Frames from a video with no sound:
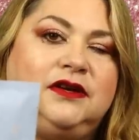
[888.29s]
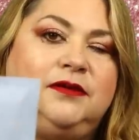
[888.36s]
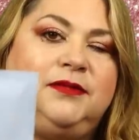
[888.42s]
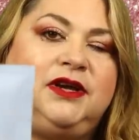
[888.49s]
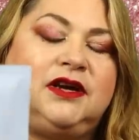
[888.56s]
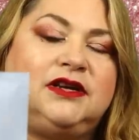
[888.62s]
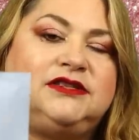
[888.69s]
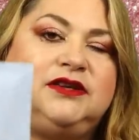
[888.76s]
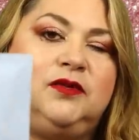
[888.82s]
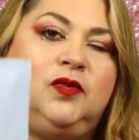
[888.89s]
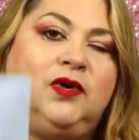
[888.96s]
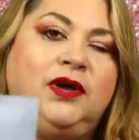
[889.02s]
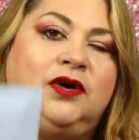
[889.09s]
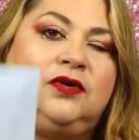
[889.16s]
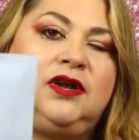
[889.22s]
because it
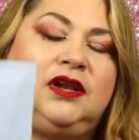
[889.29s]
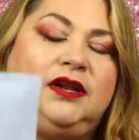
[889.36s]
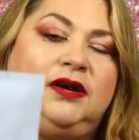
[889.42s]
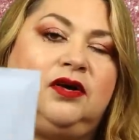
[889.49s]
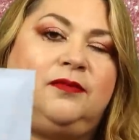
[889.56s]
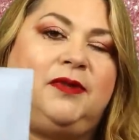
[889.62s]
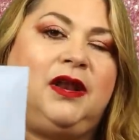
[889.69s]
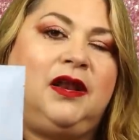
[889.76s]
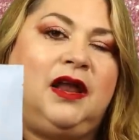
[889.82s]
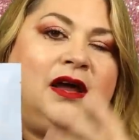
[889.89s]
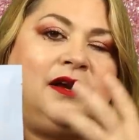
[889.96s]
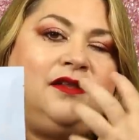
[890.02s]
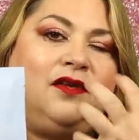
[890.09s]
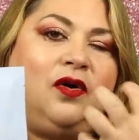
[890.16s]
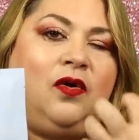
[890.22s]
will clear up a
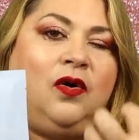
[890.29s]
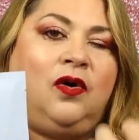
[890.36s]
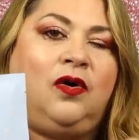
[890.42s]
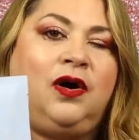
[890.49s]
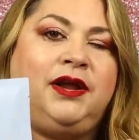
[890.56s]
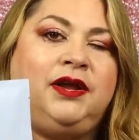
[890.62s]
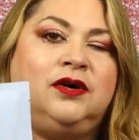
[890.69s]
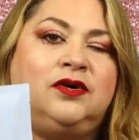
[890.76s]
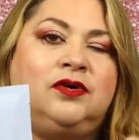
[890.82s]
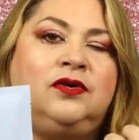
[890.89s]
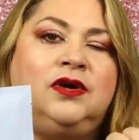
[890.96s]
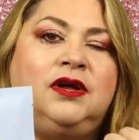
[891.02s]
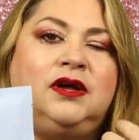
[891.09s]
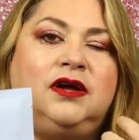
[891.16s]
lot of the oil